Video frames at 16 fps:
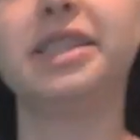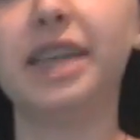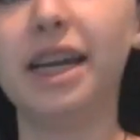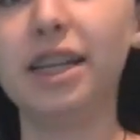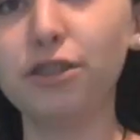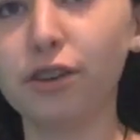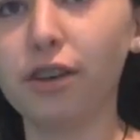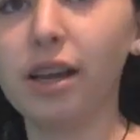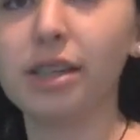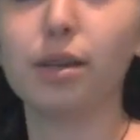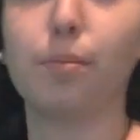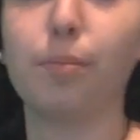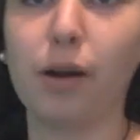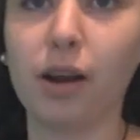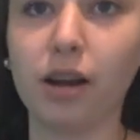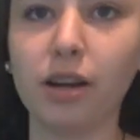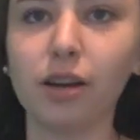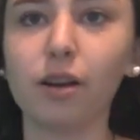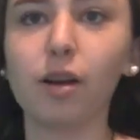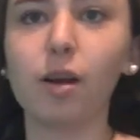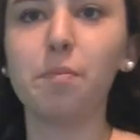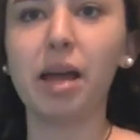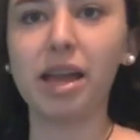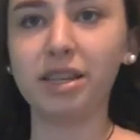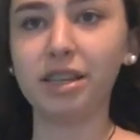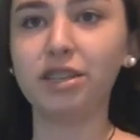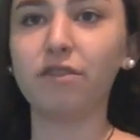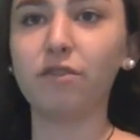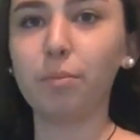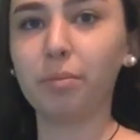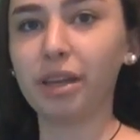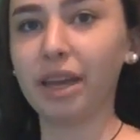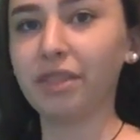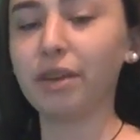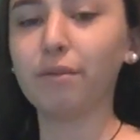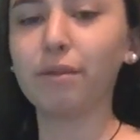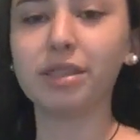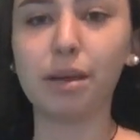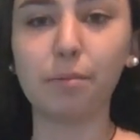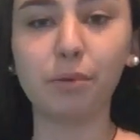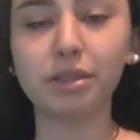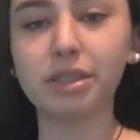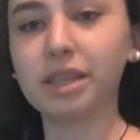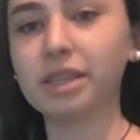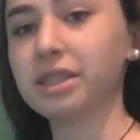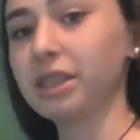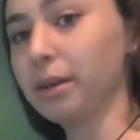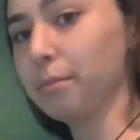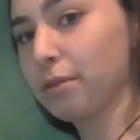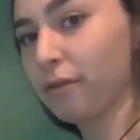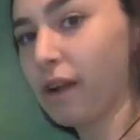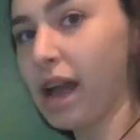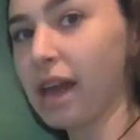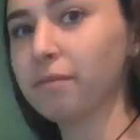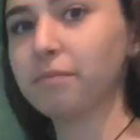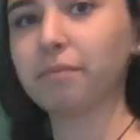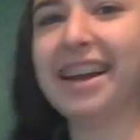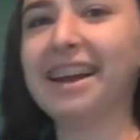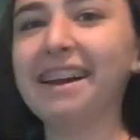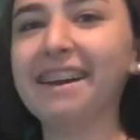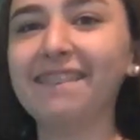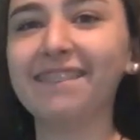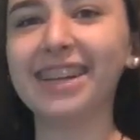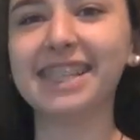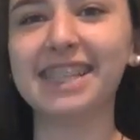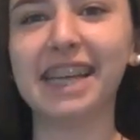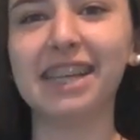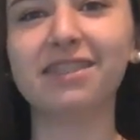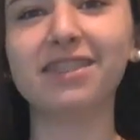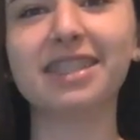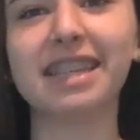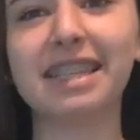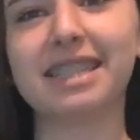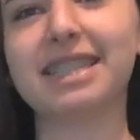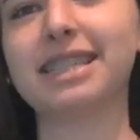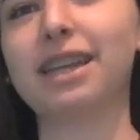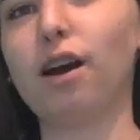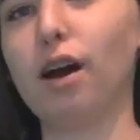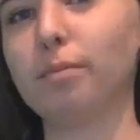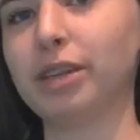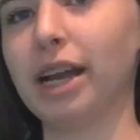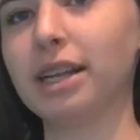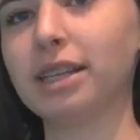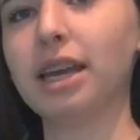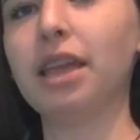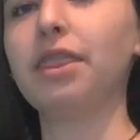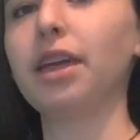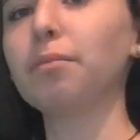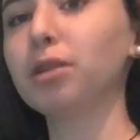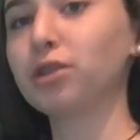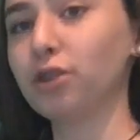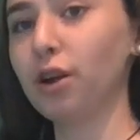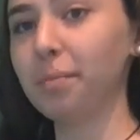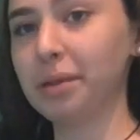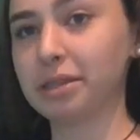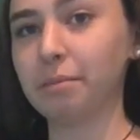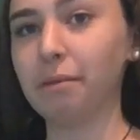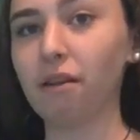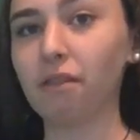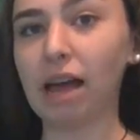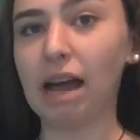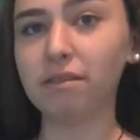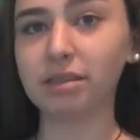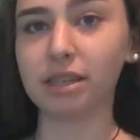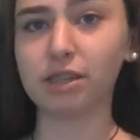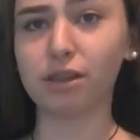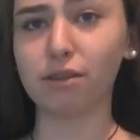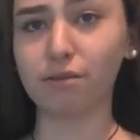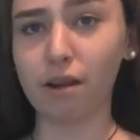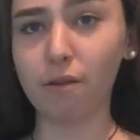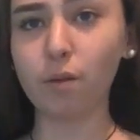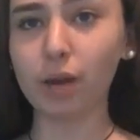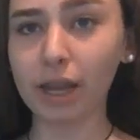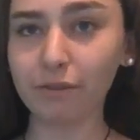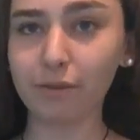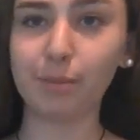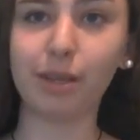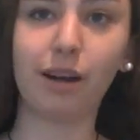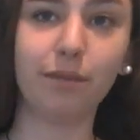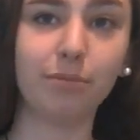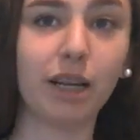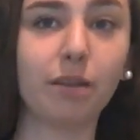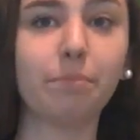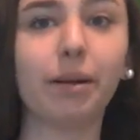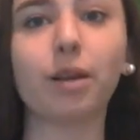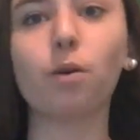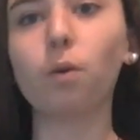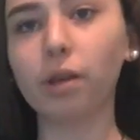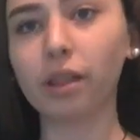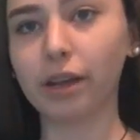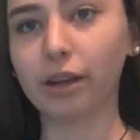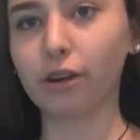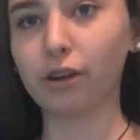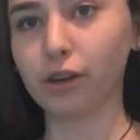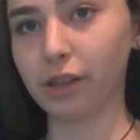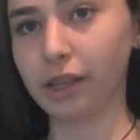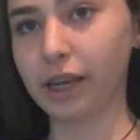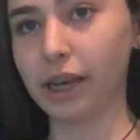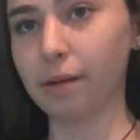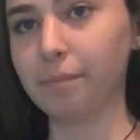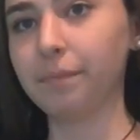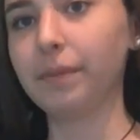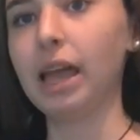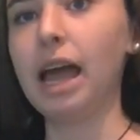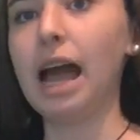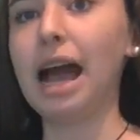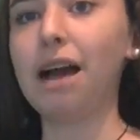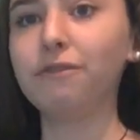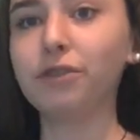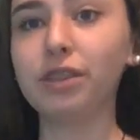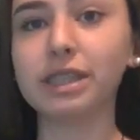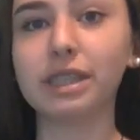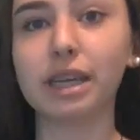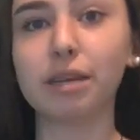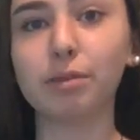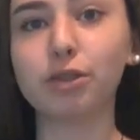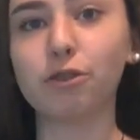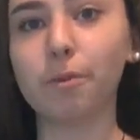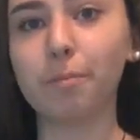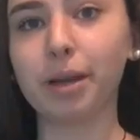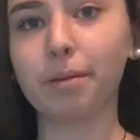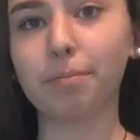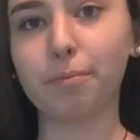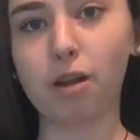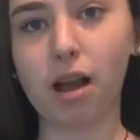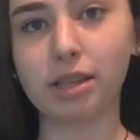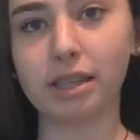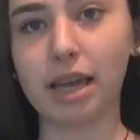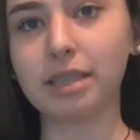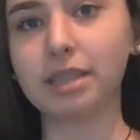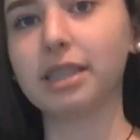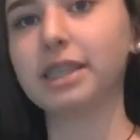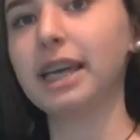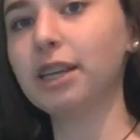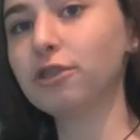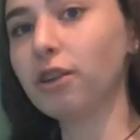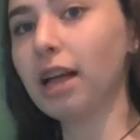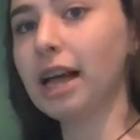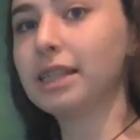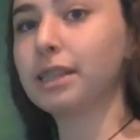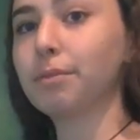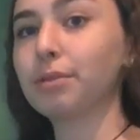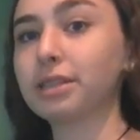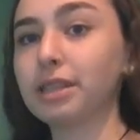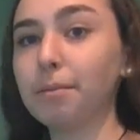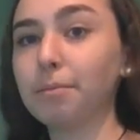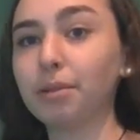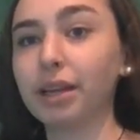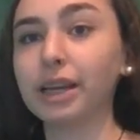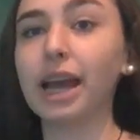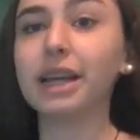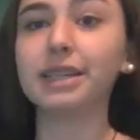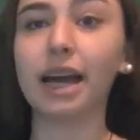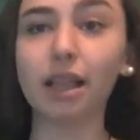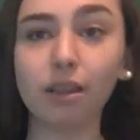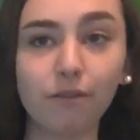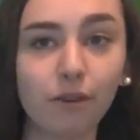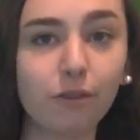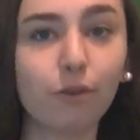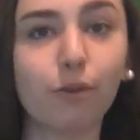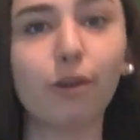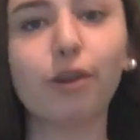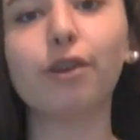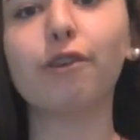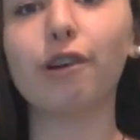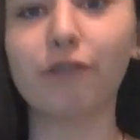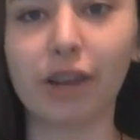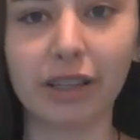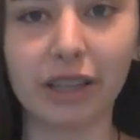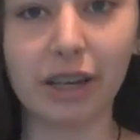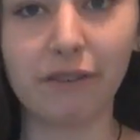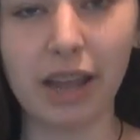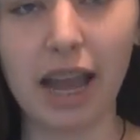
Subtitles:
A tendril is a part or appendage of a plant that resembles a slim thread. When a tendril senses an object, thigmotropism allows it to grow away from the object by coiling or curling up. After this thigmotropic process, the tendril ends up resembling a telephone cord or a ringlet of